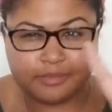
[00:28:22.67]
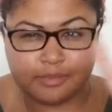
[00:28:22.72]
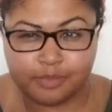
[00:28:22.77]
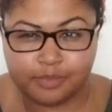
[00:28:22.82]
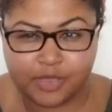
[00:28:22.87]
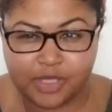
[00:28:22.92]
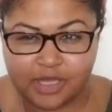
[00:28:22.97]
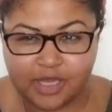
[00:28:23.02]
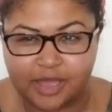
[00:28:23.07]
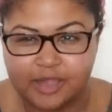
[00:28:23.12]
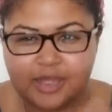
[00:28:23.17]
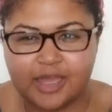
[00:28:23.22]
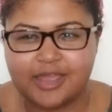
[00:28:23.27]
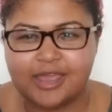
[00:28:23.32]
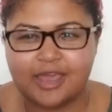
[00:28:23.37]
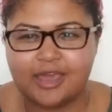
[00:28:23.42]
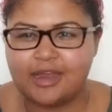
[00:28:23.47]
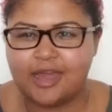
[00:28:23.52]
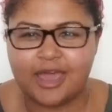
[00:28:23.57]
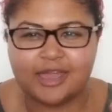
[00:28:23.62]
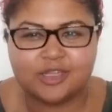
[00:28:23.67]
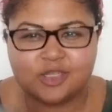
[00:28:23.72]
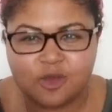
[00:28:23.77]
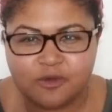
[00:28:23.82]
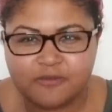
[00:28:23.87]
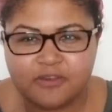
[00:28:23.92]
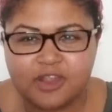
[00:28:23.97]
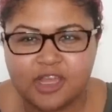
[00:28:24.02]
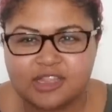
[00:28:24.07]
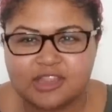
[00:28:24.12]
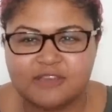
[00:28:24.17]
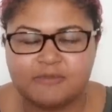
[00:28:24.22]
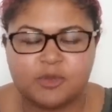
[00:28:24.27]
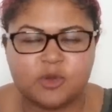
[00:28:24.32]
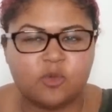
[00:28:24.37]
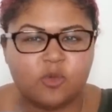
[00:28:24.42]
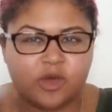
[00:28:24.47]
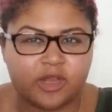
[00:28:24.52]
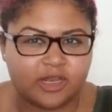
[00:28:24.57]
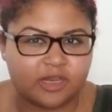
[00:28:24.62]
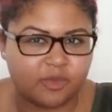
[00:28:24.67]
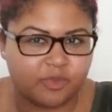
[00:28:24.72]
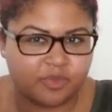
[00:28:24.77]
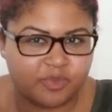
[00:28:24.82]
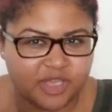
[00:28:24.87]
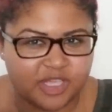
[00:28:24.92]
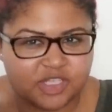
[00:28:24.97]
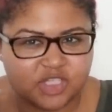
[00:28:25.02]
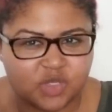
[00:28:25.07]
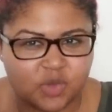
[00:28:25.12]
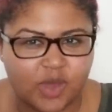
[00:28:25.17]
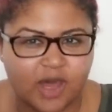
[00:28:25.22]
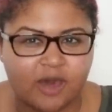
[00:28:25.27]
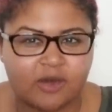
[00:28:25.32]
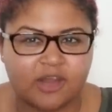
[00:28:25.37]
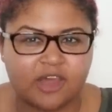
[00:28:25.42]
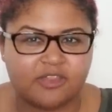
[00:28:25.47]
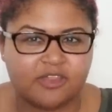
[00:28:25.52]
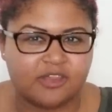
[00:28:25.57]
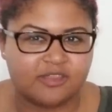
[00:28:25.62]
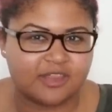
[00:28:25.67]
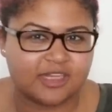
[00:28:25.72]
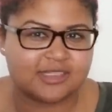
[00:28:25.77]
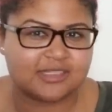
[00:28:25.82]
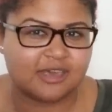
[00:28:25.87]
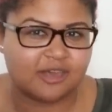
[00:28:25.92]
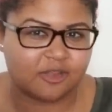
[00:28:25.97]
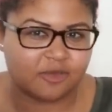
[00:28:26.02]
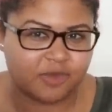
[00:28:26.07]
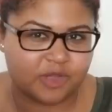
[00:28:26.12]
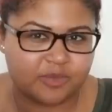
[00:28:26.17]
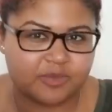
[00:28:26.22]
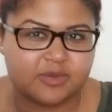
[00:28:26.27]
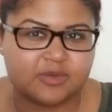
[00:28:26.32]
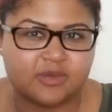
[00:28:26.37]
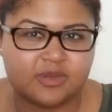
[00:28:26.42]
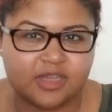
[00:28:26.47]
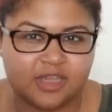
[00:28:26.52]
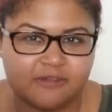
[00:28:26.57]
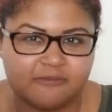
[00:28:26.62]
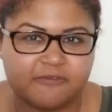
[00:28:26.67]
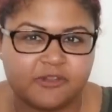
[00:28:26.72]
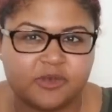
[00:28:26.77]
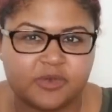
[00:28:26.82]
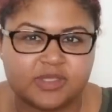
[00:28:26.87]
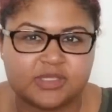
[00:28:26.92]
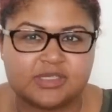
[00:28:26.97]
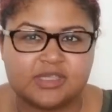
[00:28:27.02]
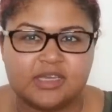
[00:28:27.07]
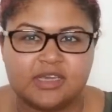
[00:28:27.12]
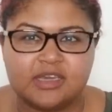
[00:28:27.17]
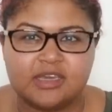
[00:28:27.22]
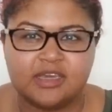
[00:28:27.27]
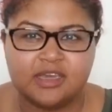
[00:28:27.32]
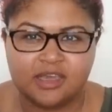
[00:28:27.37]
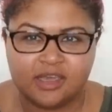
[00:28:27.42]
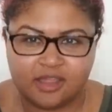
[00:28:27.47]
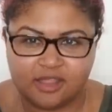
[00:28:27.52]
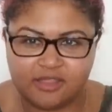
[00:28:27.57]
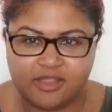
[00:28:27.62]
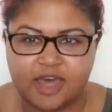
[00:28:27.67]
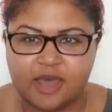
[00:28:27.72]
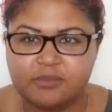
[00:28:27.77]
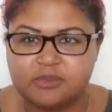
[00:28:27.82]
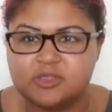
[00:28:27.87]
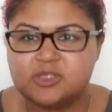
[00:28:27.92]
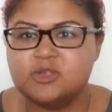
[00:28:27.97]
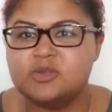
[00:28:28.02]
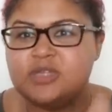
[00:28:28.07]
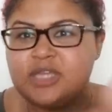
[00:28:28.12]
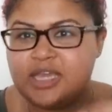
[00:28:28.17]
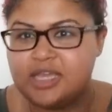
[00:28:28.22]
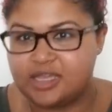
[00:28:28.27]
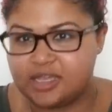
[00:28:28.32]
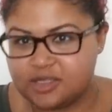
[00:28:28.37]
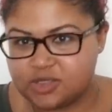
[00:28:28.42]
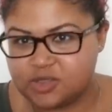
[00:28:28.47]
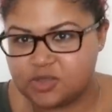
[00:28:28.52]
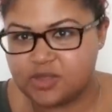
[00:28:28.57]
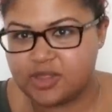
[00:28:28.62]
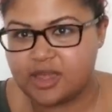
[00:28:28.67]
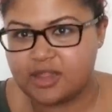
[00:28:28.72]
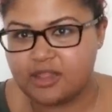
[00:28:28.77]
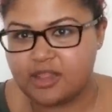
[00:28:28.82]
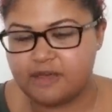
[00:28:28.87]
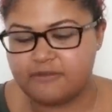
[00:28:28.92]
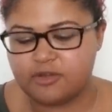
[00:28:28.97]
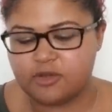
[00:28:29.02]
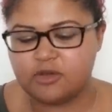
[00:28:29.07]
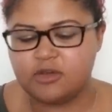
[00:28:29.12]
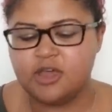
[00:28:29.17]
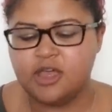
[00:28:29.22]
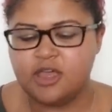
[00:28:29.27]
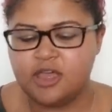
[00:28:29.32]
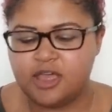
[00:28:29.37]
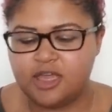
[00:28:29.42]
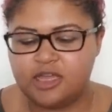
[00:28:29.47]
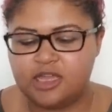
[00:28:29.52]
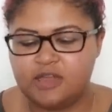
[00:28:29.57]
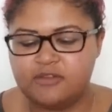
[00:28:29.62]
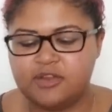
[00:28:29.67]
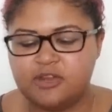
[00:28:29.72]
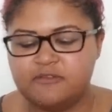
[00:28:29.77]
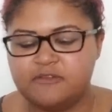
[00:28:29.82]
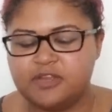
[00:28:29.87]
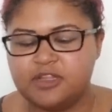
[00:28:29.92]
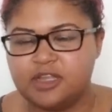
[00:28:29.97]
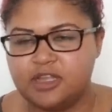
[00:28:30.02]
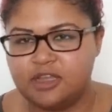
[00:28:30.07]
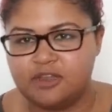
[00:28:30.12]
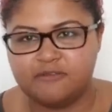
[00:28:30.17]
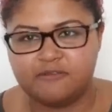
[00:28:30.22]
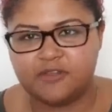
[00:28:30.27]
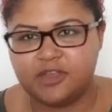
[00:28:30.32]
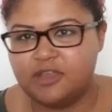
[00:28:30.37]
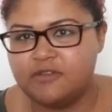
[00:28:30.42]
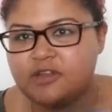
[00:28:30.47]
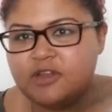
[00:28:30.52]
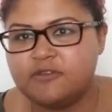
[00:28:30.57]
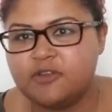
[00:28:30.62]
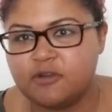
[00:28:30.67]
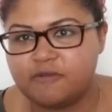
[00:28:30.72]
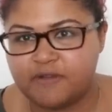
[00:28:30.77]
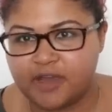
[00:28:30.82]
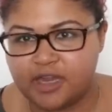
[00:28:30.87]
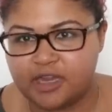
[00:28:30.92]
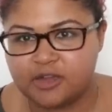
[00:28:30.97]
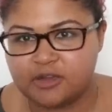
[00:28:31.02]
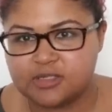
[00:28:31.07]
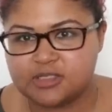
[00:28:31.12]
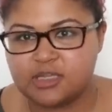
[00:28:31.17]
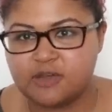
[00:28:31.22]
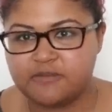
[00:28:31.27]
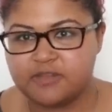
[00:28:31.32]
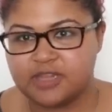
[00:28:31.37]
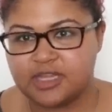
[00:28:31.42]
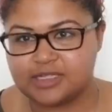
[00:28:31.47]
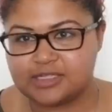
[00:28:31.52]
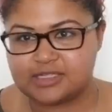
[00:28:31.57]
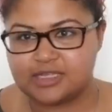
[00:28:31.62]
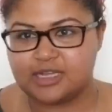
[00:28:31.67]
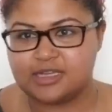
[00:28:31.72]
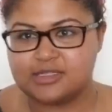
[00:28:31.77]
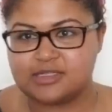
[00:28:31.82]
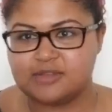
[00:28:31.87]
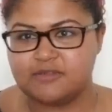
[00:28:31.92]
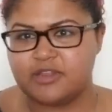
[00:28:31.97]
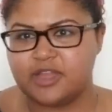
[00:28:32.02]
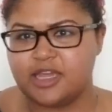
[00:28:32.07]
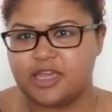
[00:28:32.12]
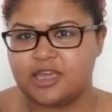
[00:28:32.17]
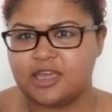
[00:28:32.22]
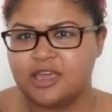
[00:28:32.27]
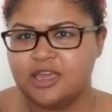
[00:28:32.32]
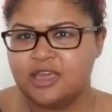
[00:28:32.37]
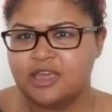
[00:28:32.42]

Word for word: be again i don't feel like they've been wanting to beat you out i think that's other people influencing them to take it to that level and even if it if even if you're finding yourself in that stance of like